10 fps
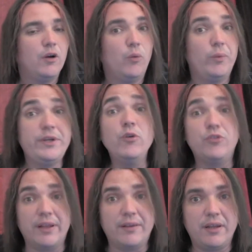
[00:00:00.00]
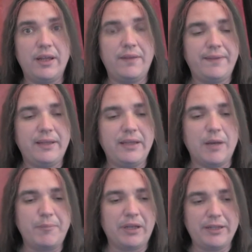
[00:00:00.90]
We used it in the
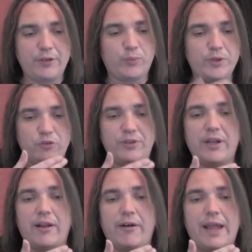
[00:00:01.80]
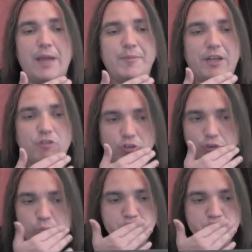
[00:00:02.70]
Middle East. We used it on our ammunitions.